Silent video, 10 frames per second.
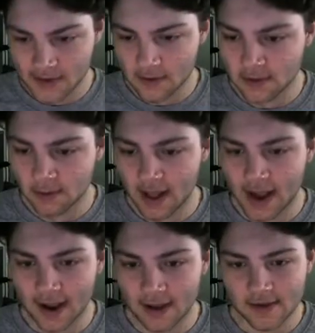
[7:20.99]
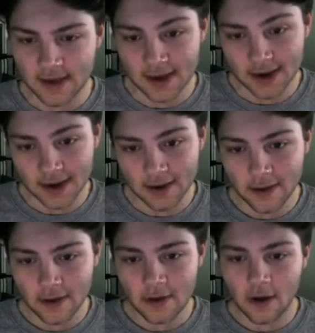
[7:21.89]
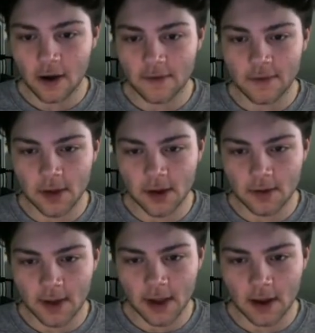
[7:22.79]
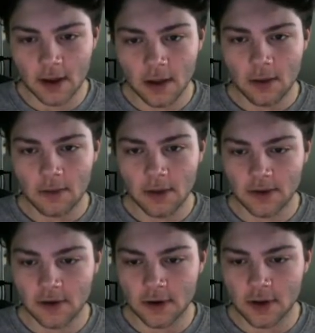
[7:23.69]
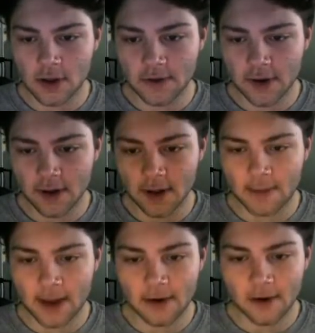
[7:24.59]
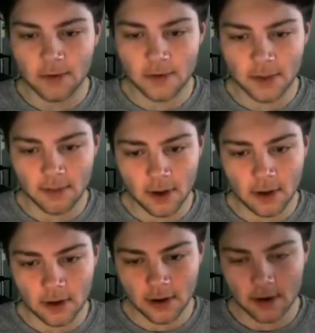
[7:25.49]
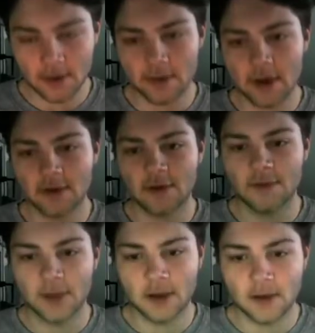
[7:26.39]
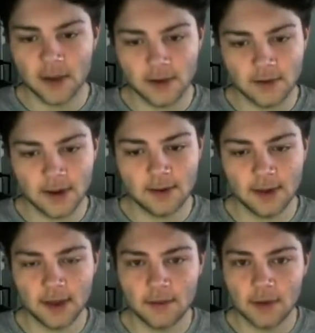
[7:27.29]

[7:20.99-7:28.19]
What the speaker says: on the black outside, off the plate away, because it's hard to generate a lot of power pulling the ball, or excuse me, going the other way with it.